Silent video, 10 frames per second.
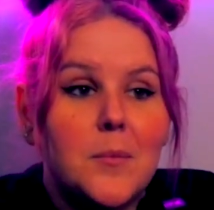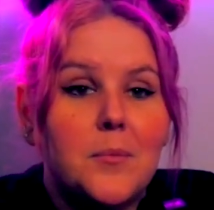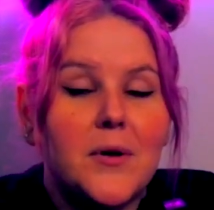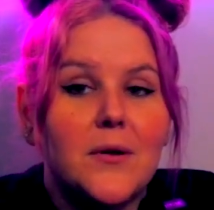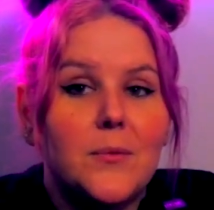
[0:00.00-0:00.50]

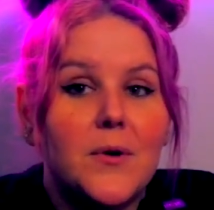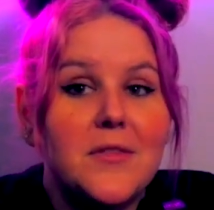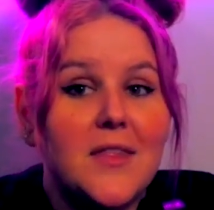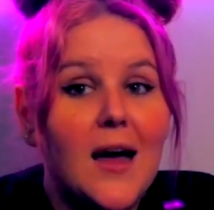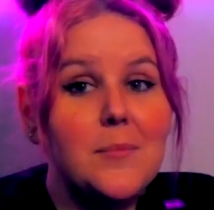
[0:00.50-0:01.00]
But
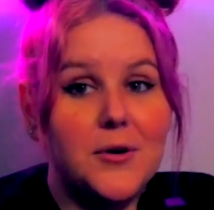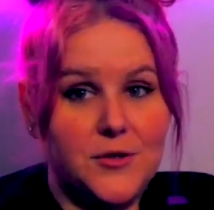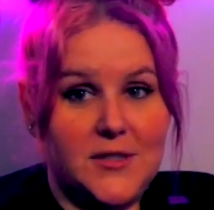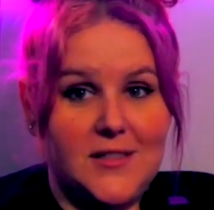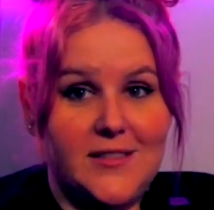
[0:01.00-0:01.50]
what that
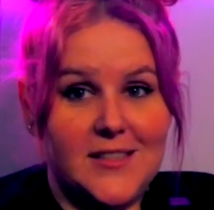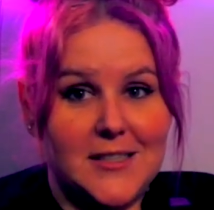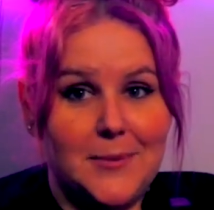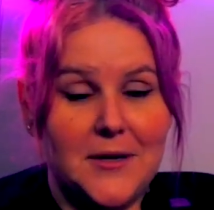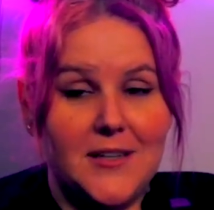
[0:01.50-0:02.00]
person's
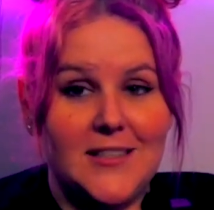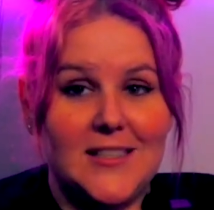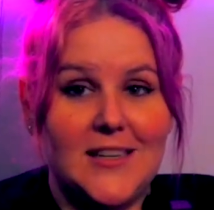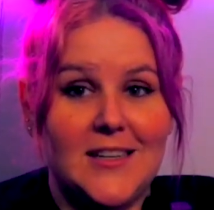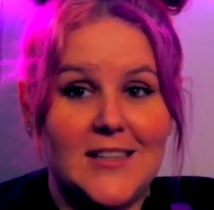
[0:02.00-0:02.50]

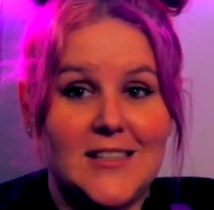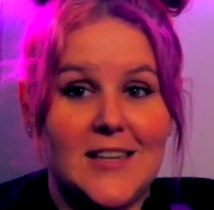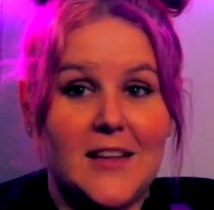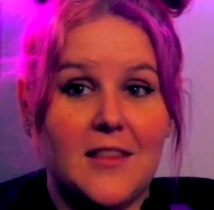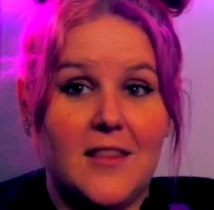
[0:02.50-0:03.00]
experiencing is
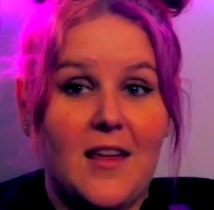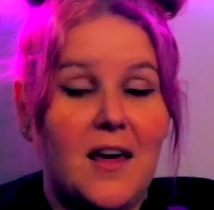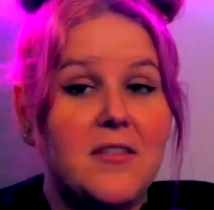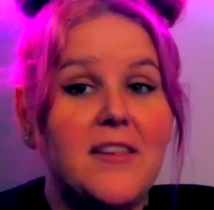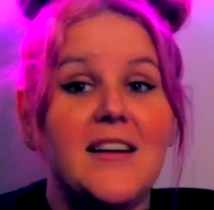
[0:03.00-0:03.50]
like
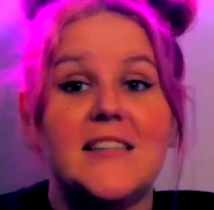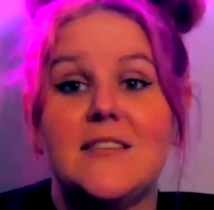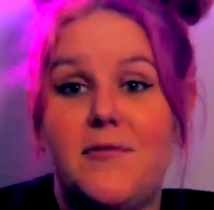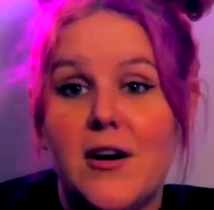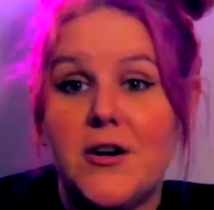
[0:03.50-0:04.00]
that thing
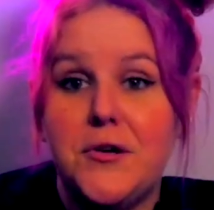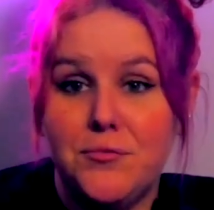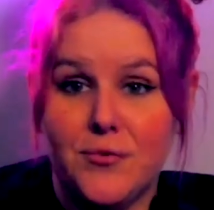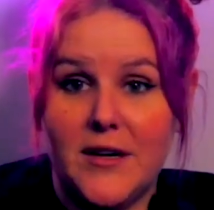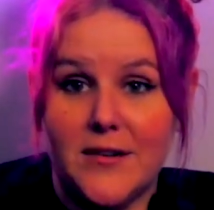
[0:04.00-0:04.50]
is very
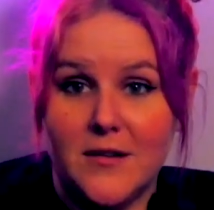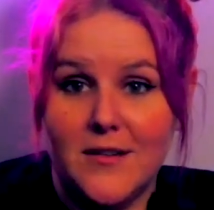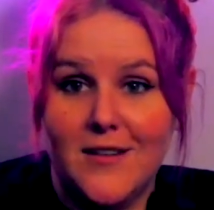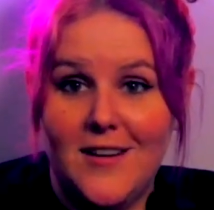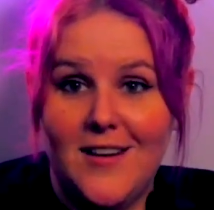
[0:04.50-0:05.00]

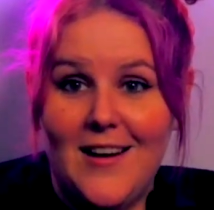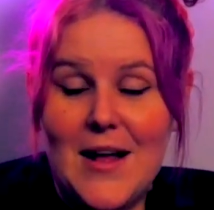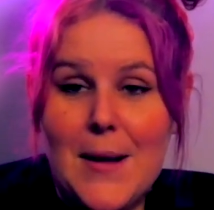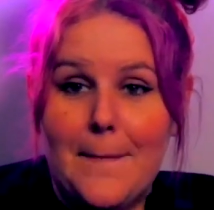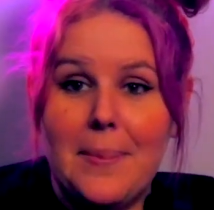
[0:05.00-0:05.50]
real.
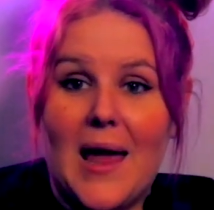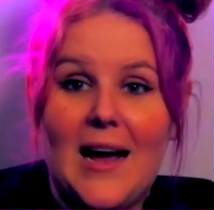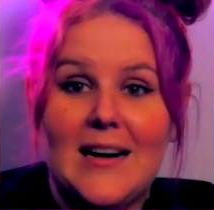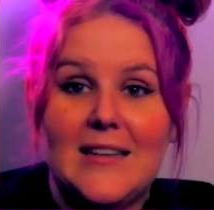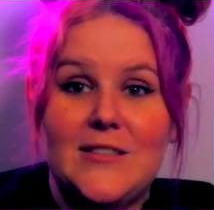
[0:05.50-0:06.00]

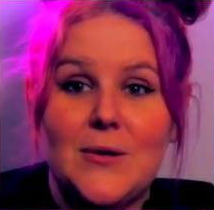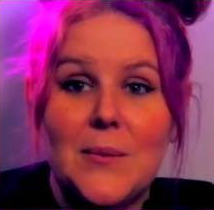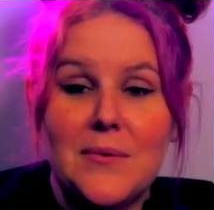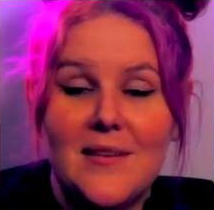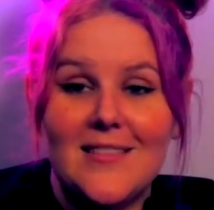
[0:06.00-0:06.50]
And I
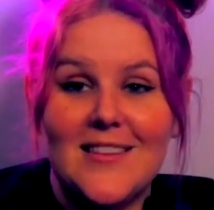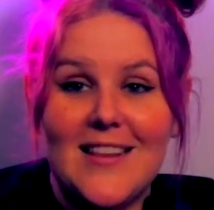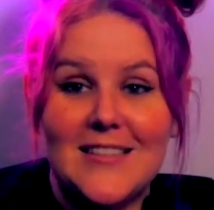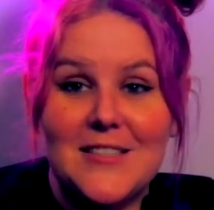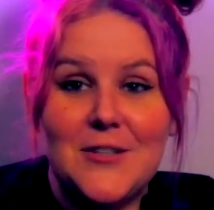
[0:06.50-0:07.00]
don't think that
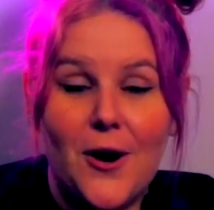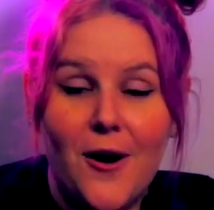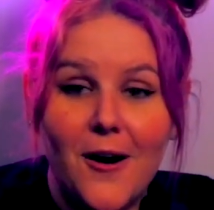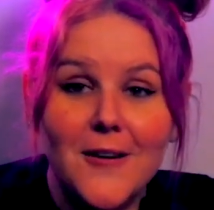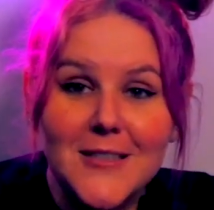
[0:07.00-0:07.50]
that's
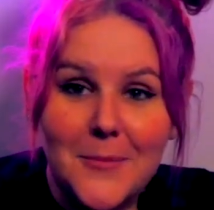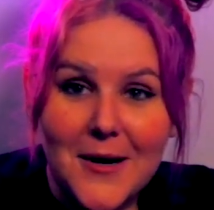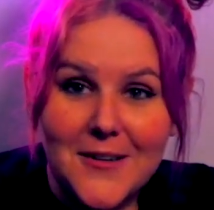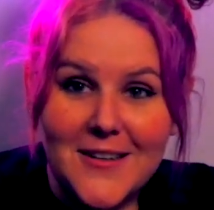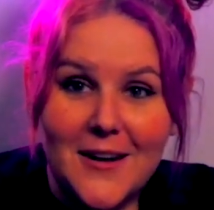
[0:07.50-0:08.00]
talked
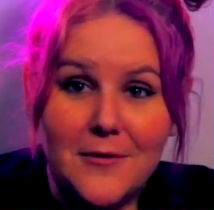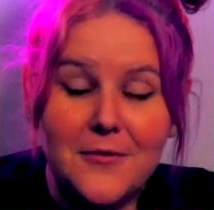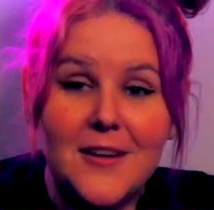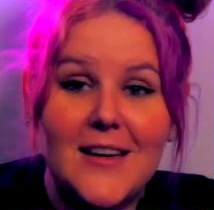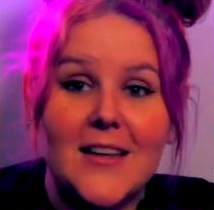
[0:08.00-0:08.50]
about enough.
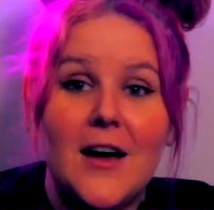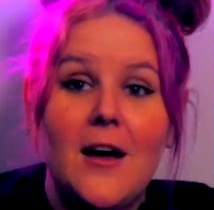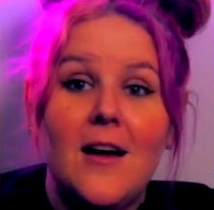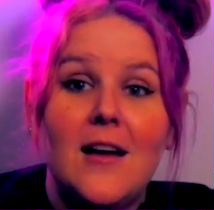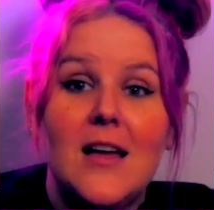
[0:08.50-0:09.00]
Like,
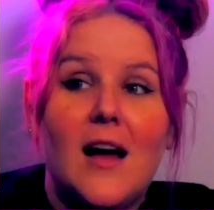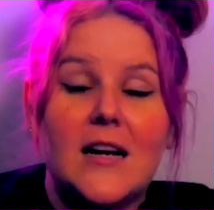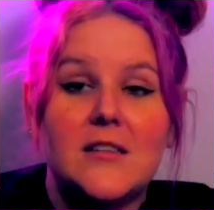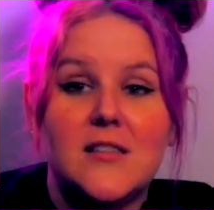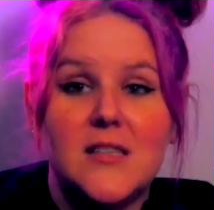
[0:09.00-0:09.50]

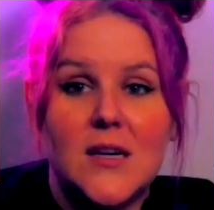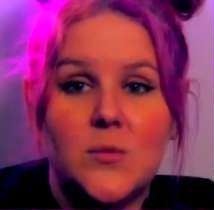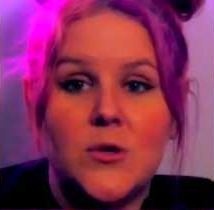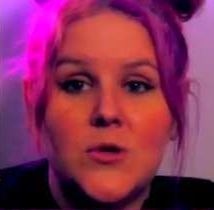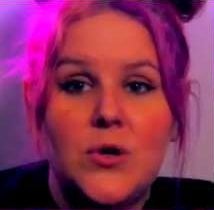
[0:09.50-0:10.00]
as
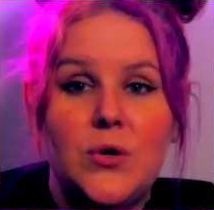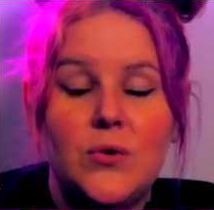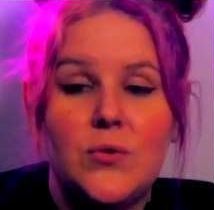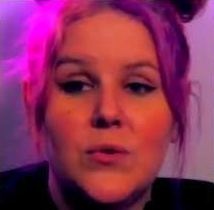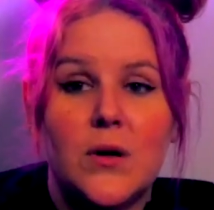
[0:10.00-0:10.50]
someone
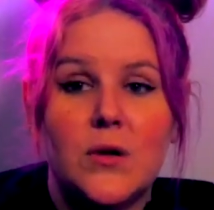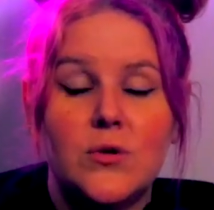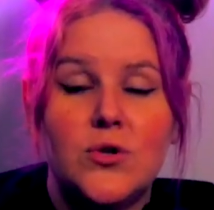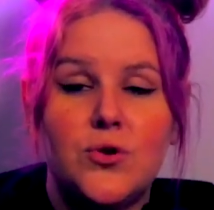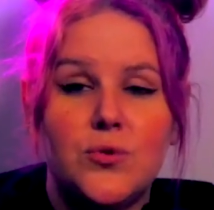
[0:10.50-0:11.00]
who
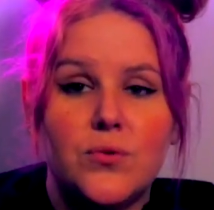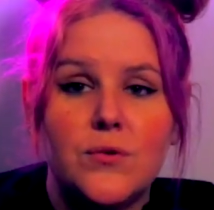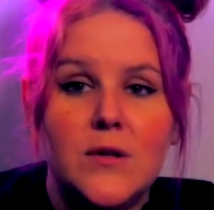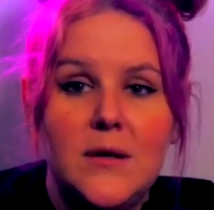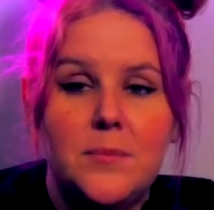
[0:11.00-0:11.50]

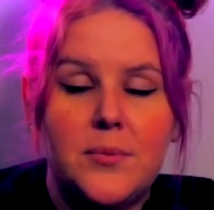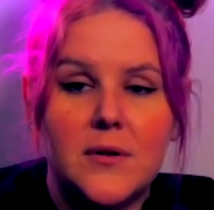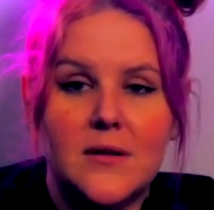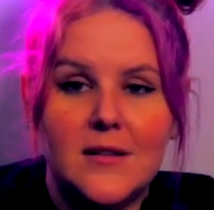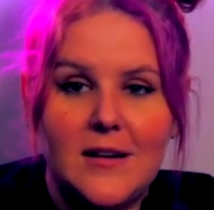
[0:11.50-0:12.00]
truly
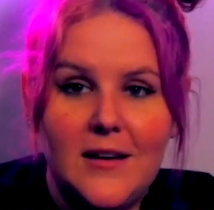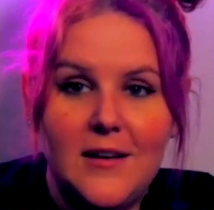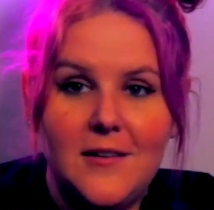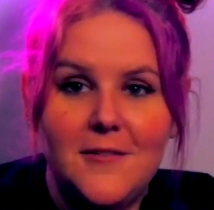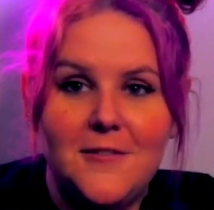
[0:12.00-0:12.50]

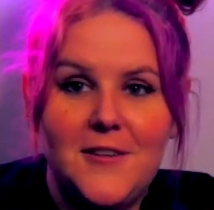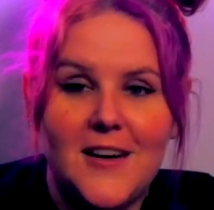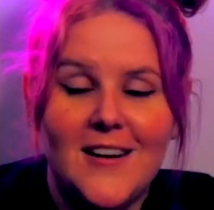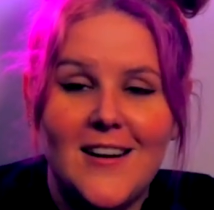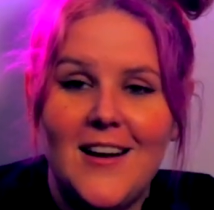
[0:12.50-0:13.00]
believed
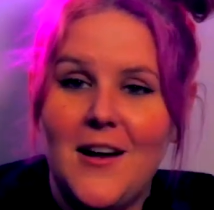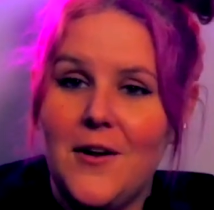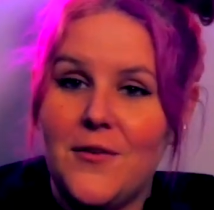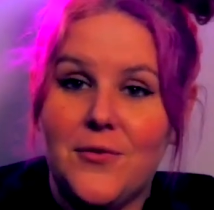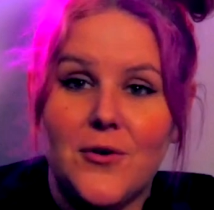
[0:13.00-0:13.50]

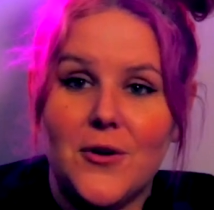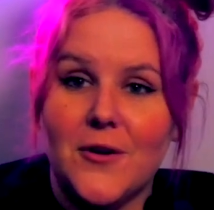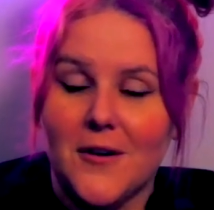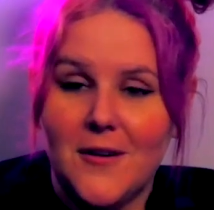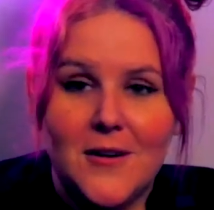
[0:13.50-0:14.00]
for